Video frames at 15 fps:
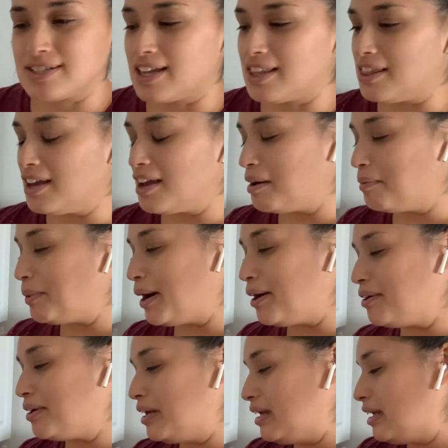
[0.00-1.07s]
I think
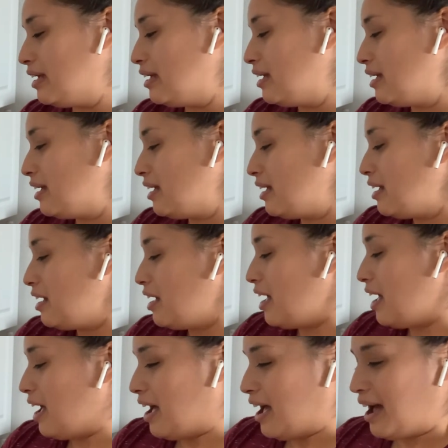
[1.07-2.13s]
about
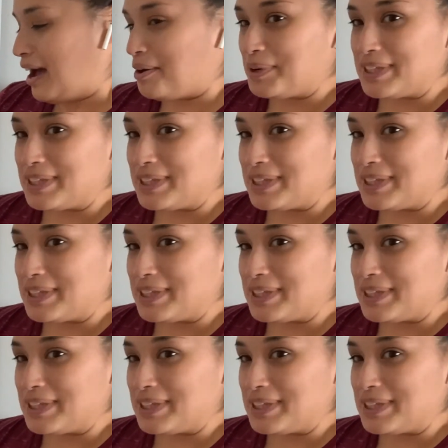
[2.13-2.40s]
how